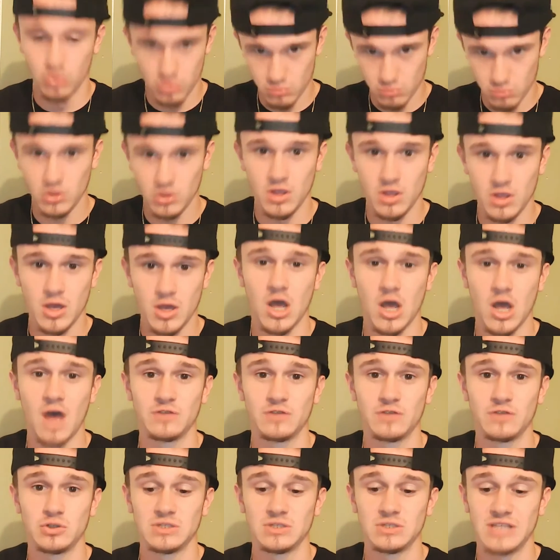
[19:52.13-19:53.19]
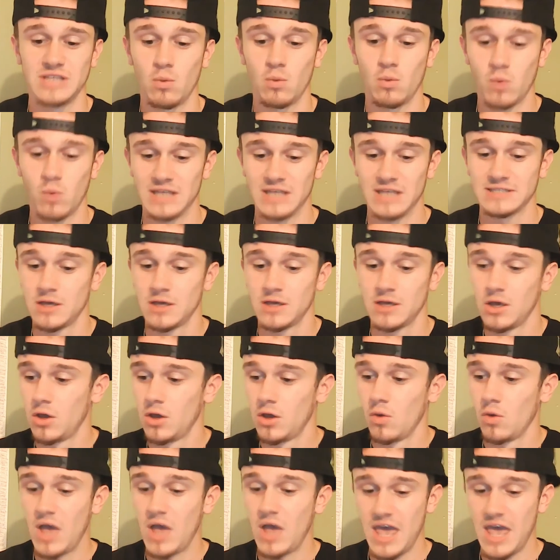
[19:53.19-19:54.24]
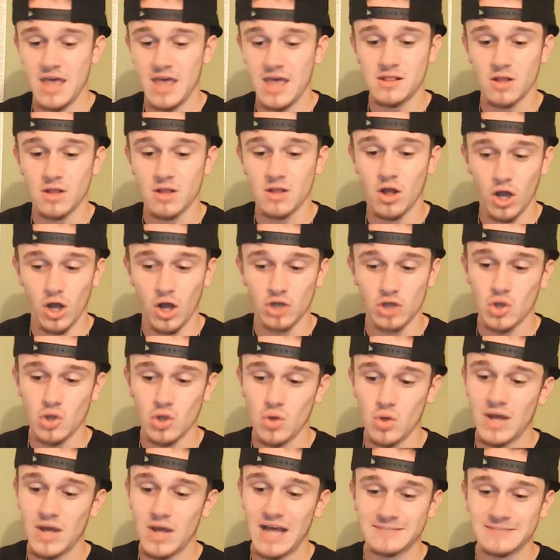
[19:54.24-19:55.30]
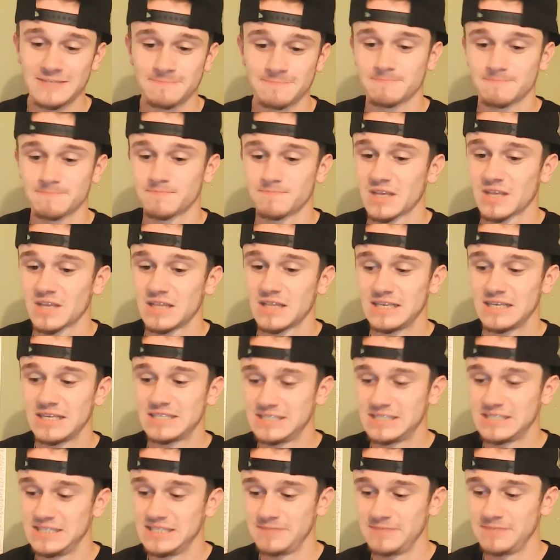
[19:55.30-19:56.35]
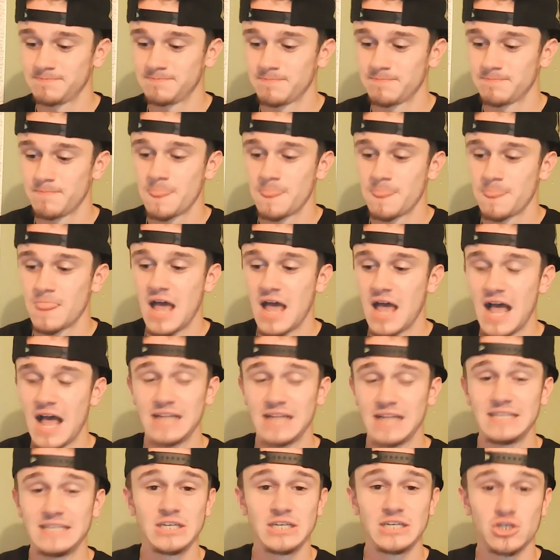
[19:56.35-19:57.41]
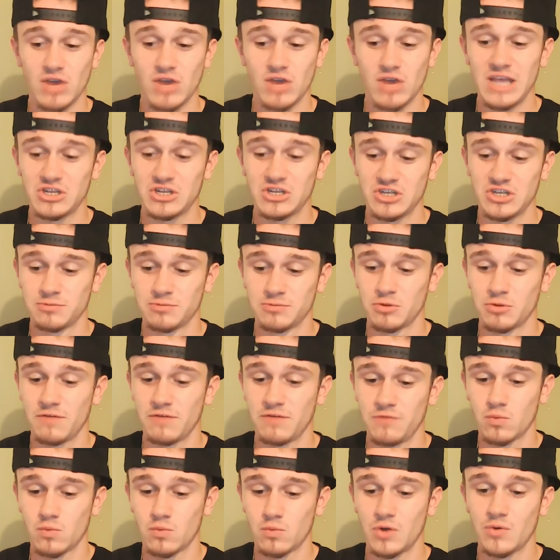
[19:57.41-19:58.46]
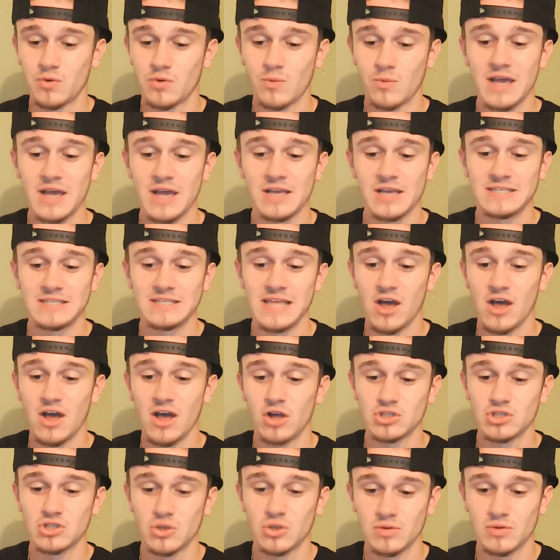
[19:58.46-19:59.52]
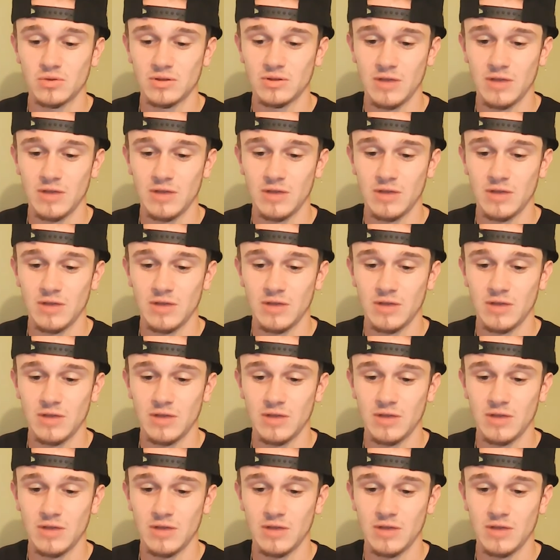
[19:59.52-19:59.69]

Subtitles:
the Conference USA West. And also, you guys, this team did great in the transfer portal. If you're wondering why, because they also